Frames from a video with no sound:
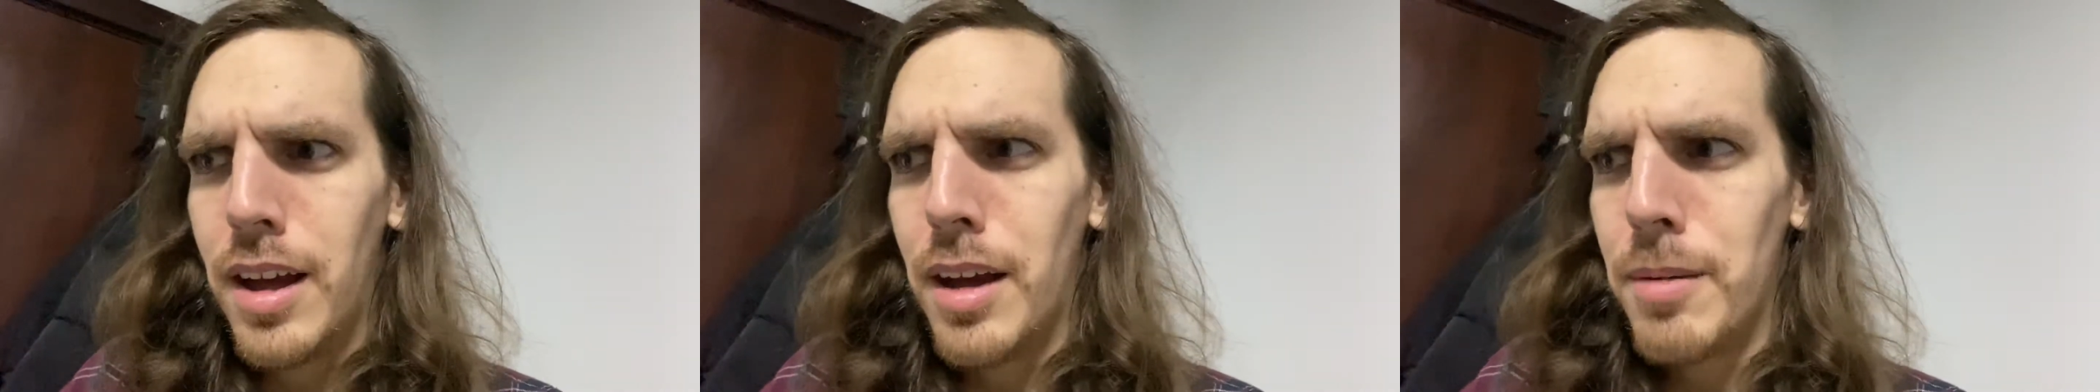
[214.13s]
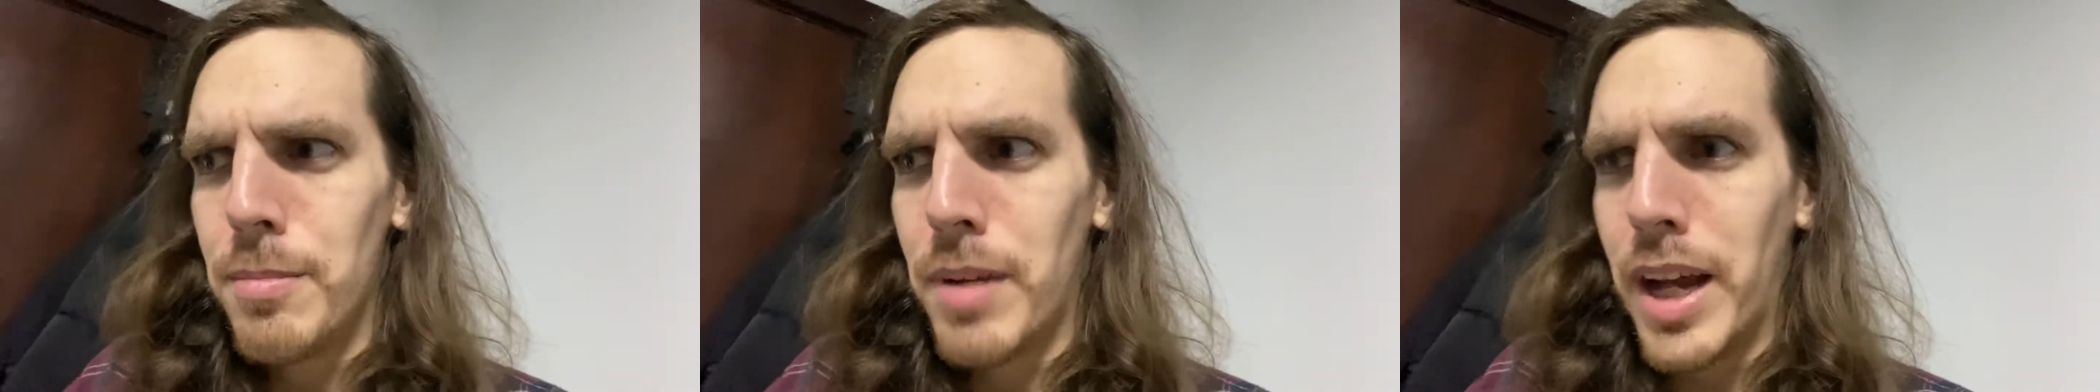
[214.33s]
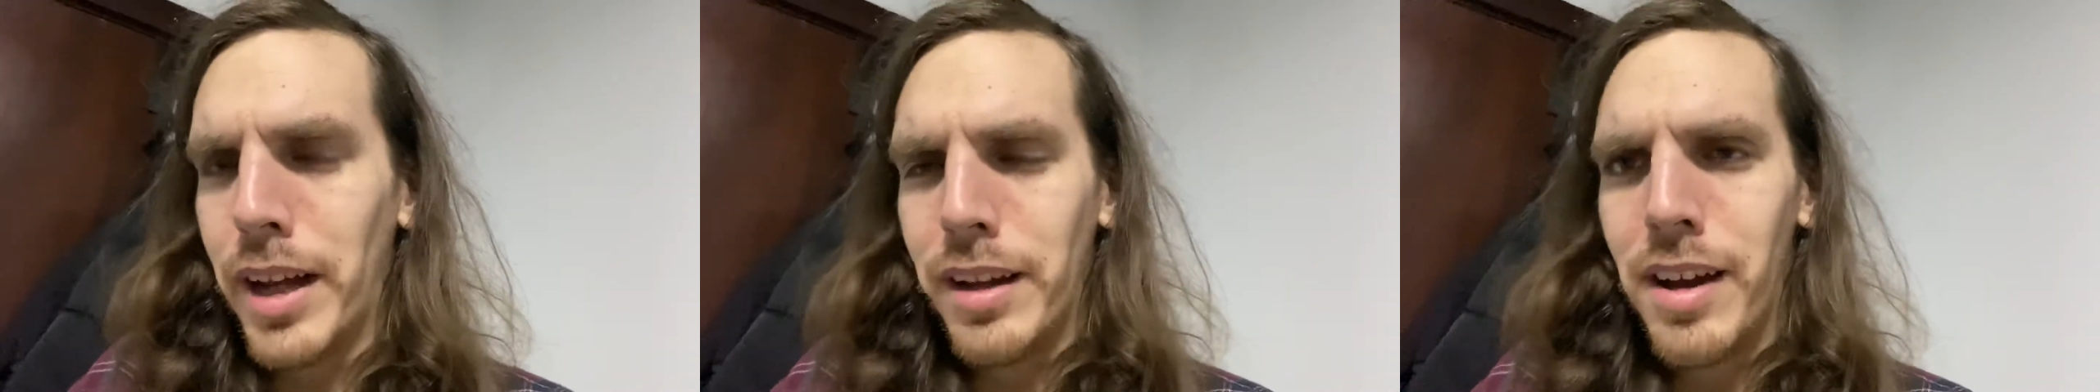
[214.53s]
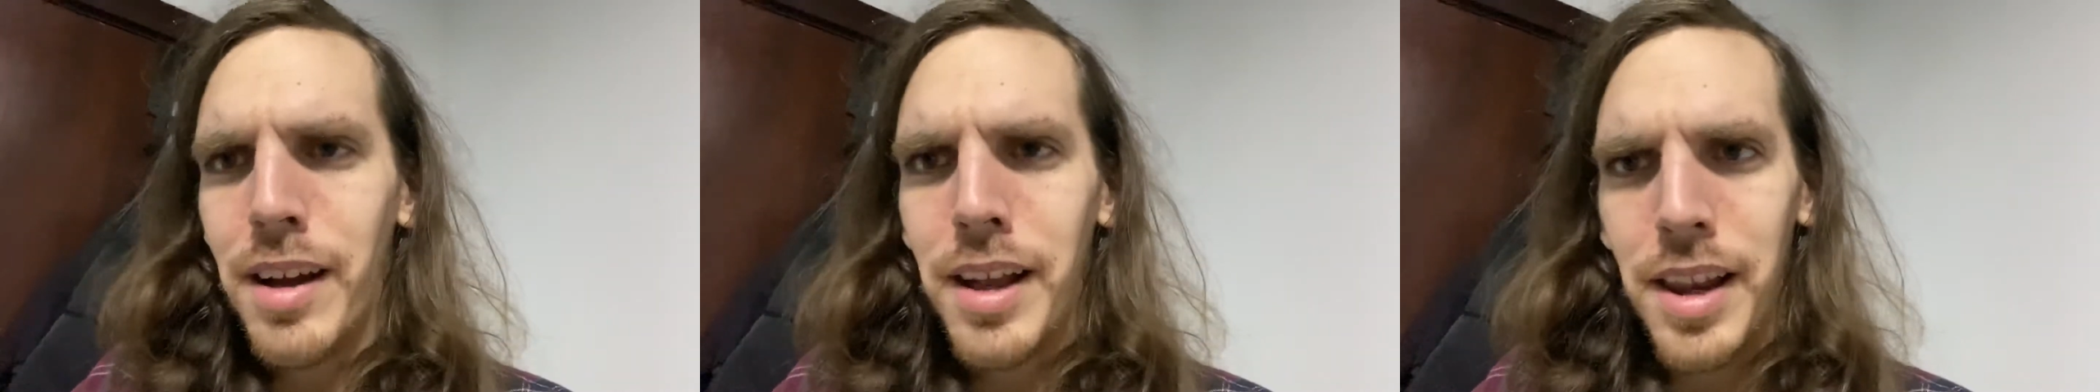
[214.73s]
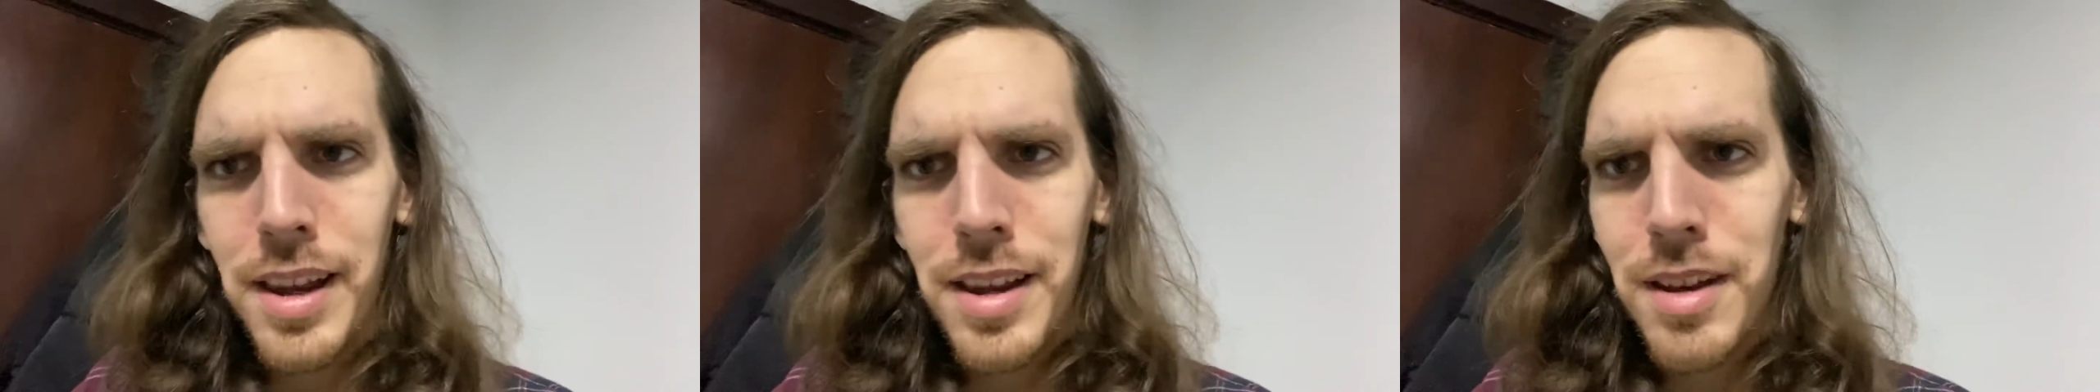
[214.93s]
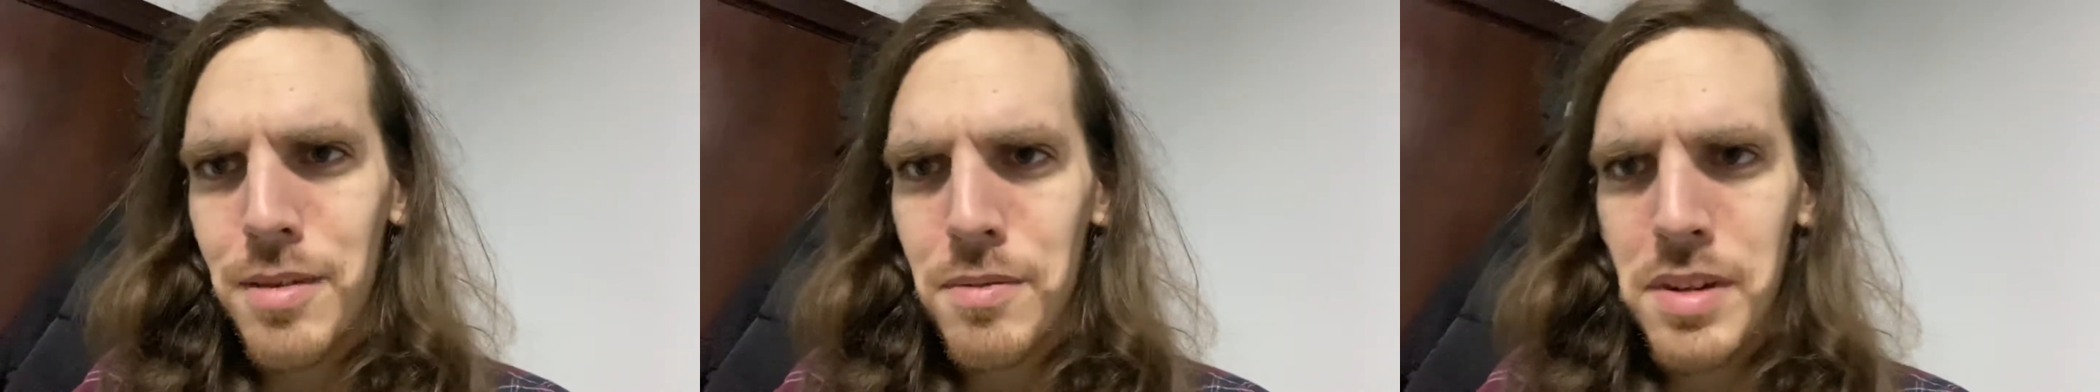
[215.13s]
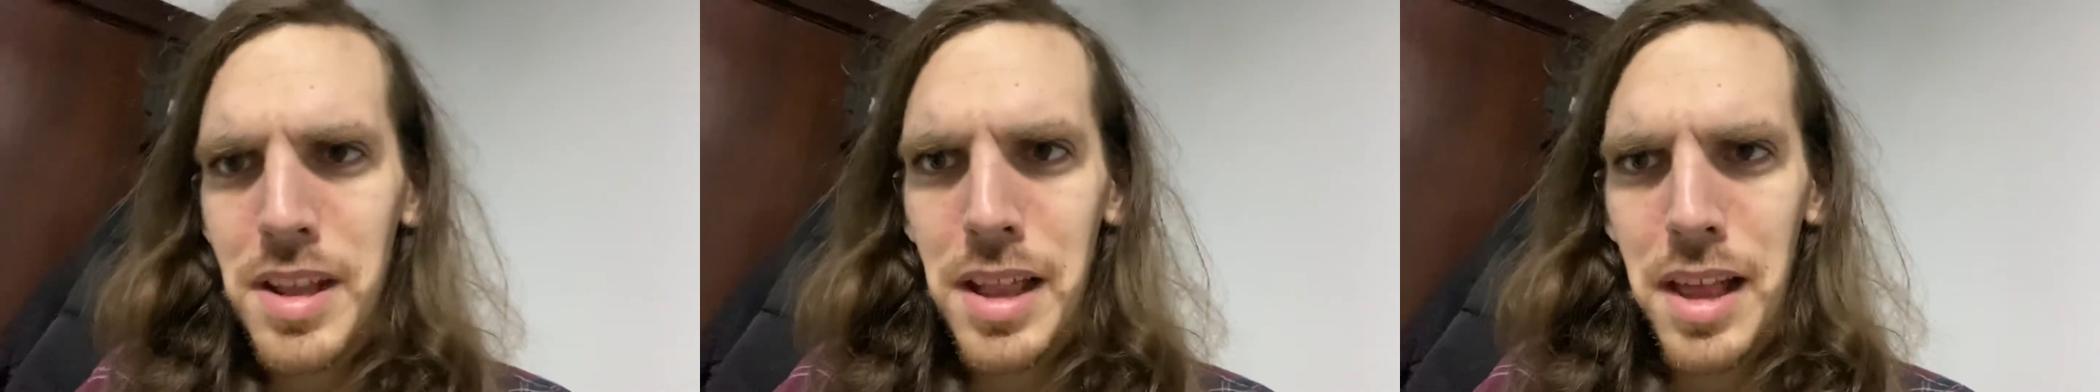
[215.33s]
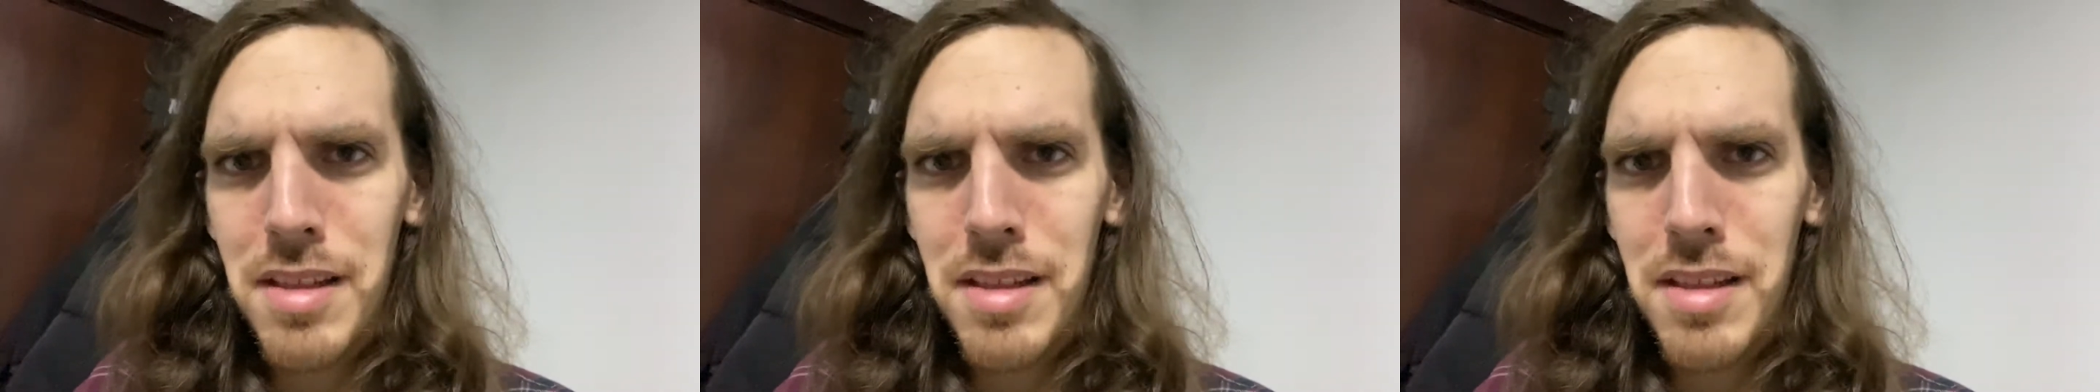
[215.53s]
my God, I didn't realize